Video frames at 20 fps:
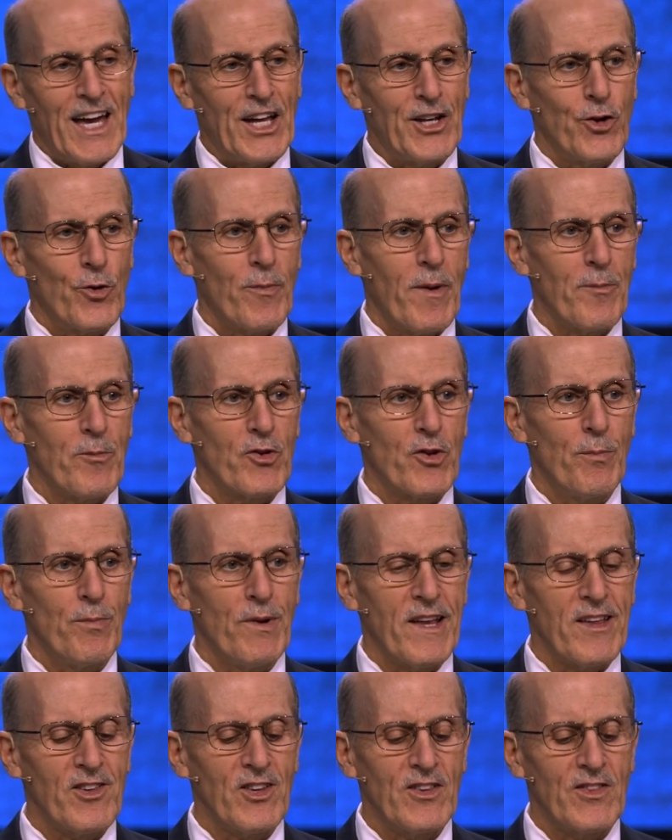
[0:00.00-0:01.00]
And you remember the
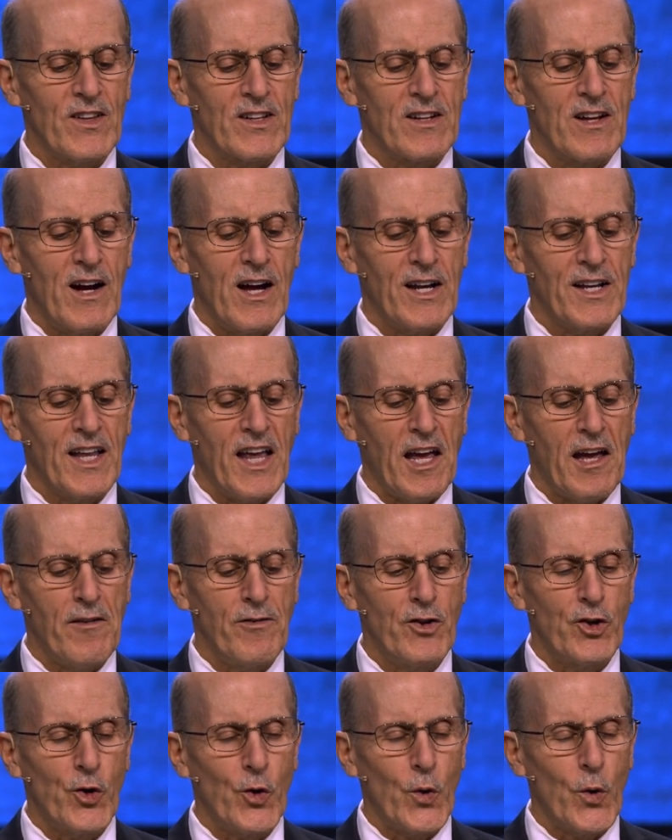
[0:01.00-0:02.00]
blessing that God
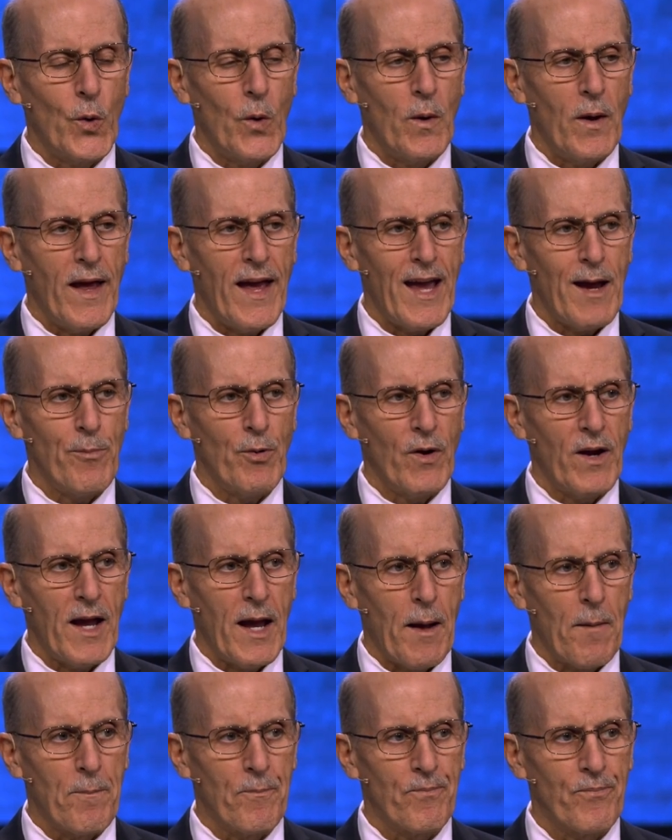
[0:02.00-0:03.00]
gave to
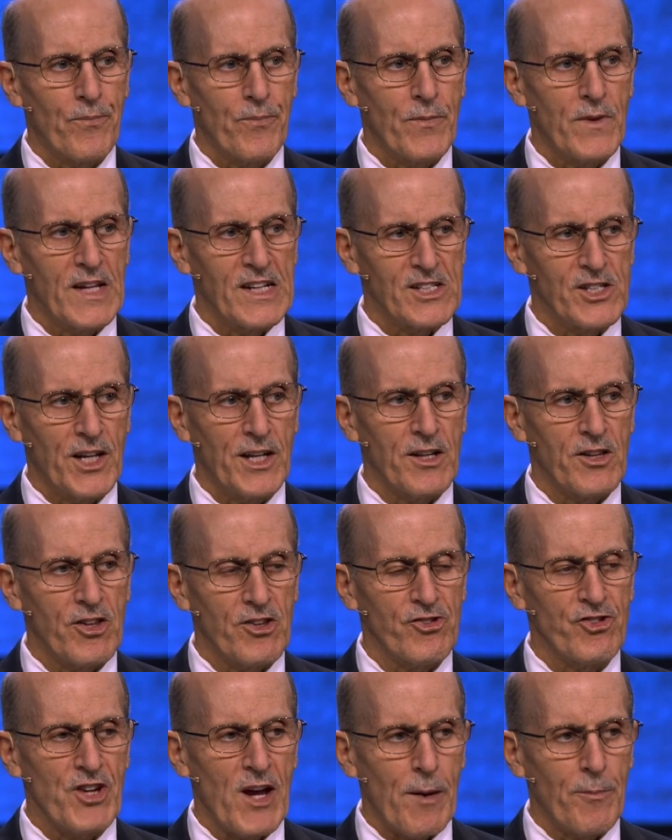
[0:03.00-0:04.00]
Abraham in
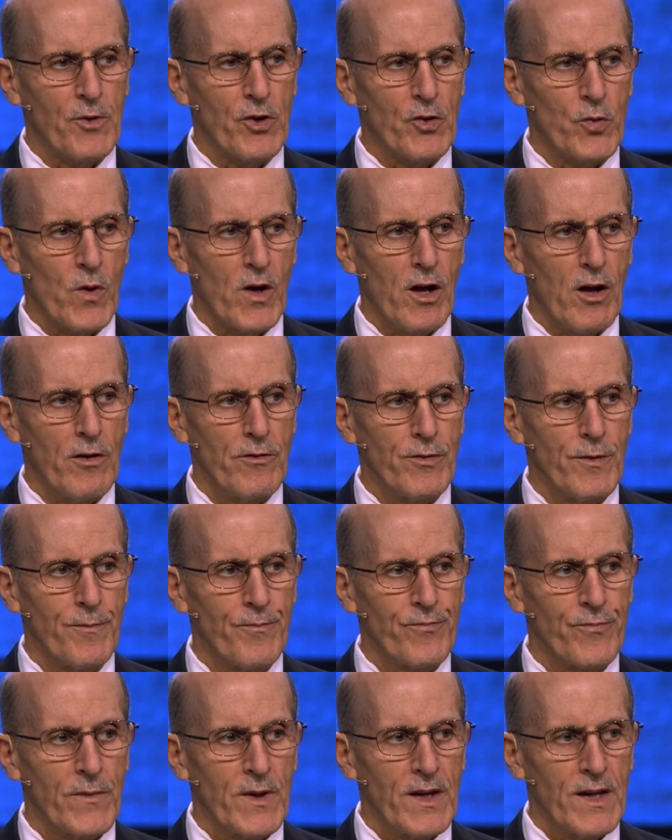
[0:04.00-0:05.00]
Genesis chapter 12. He
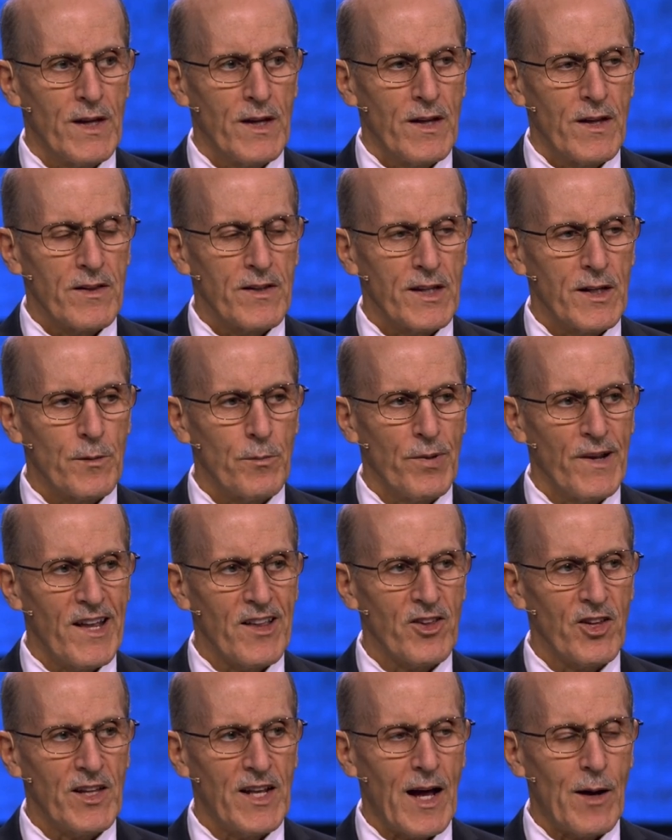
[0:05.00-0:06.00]
said, In
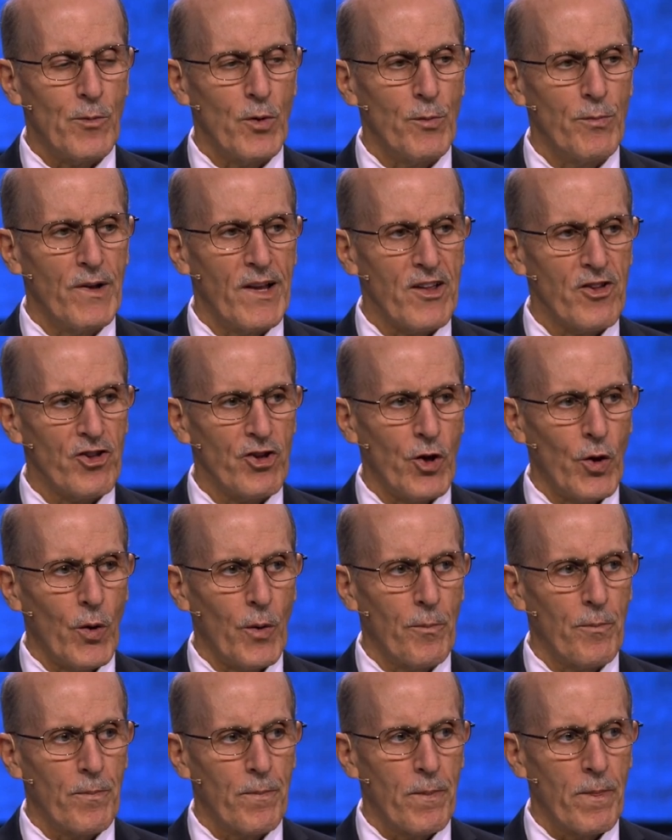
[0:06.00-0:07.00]
blessing I will bless
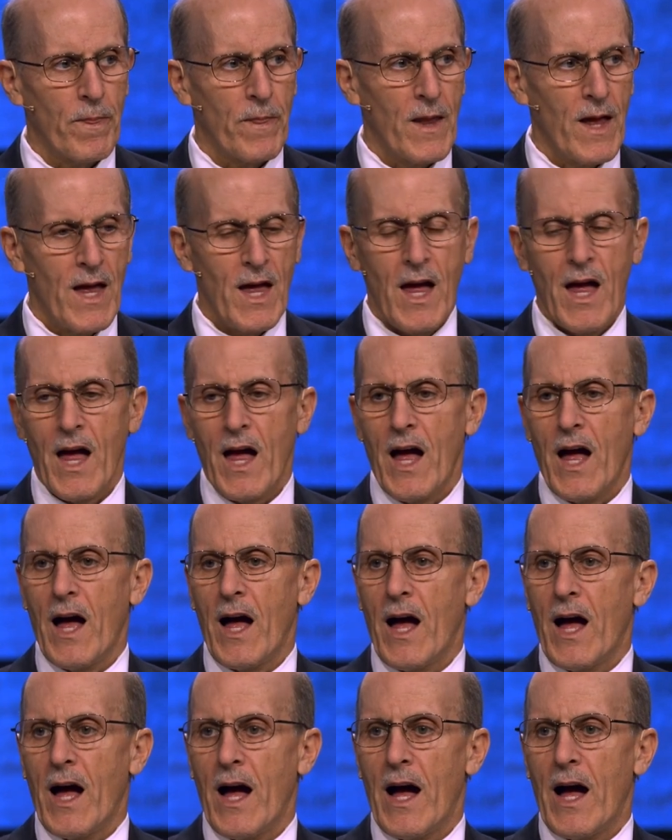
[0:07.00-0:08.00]
you.
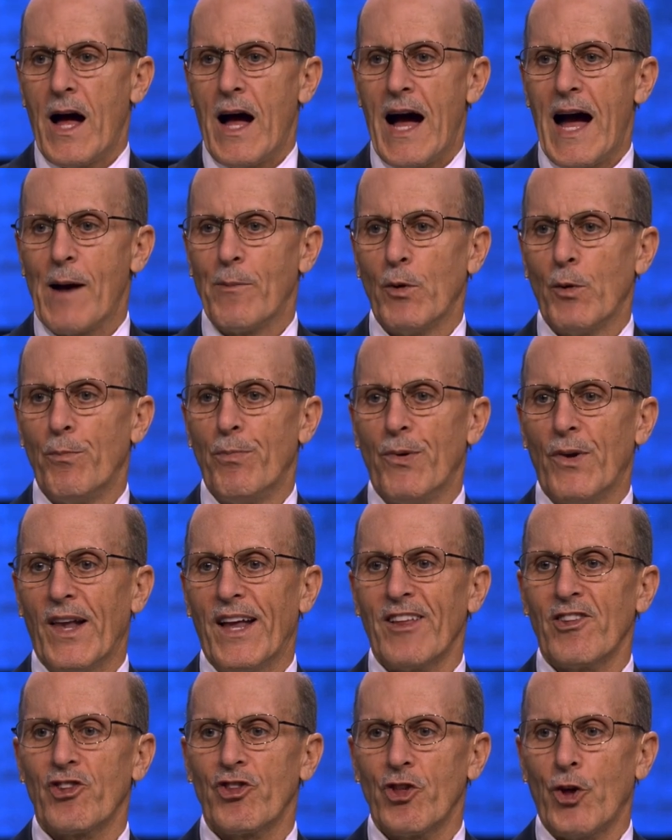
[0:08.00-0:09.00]
I will
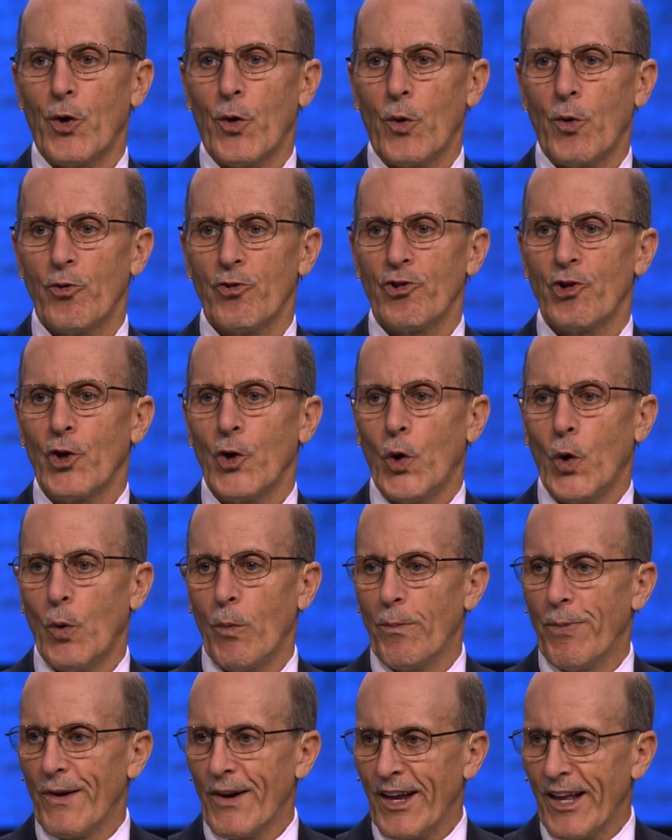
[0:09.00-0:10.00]
bless those
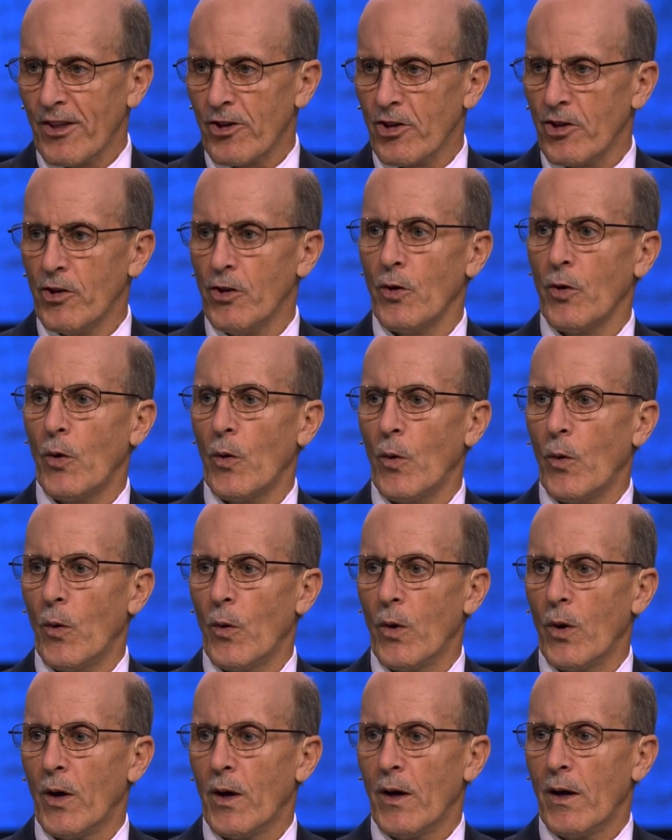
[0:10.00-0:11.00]
who bless
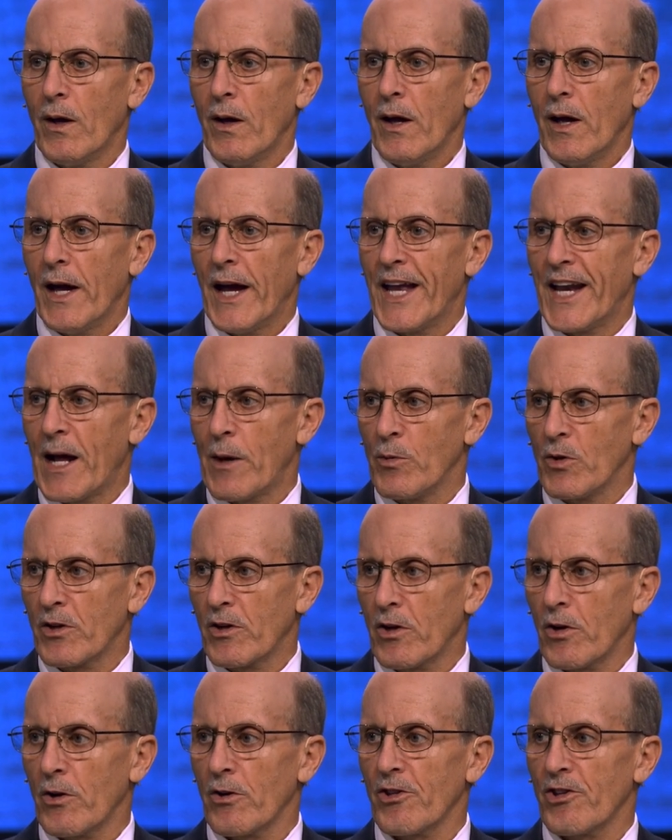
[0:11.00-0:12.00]
you, and I will
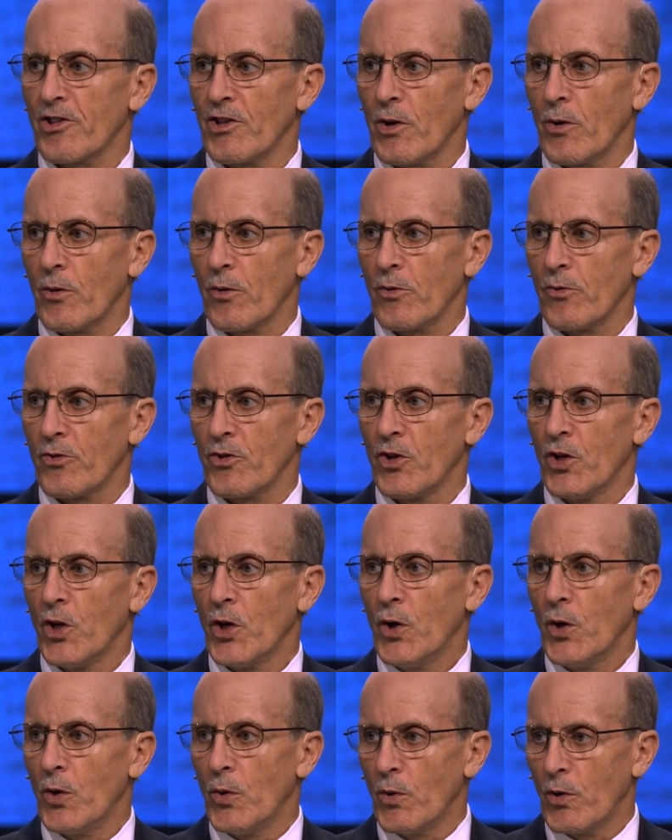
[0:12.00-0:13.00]
curse those
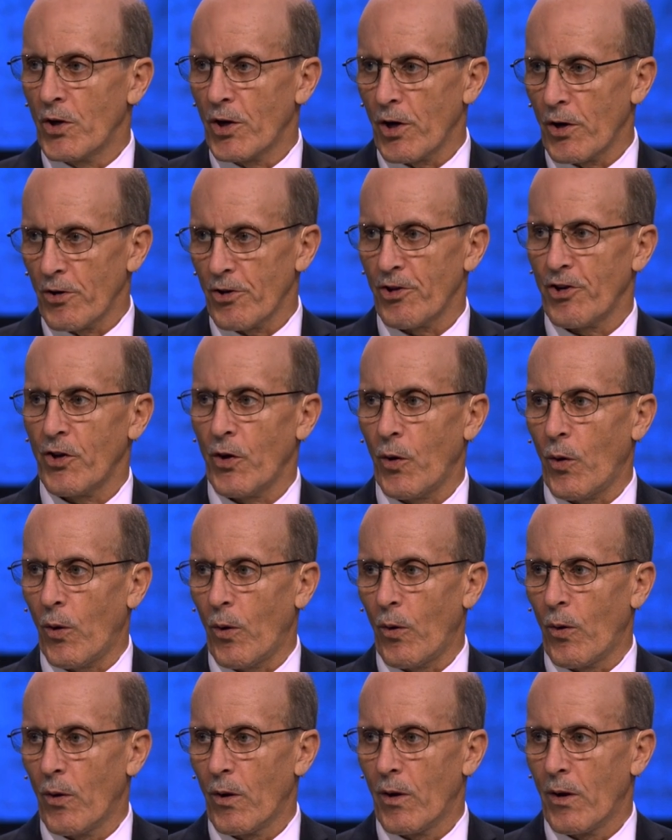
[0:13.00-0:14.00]
who curse you.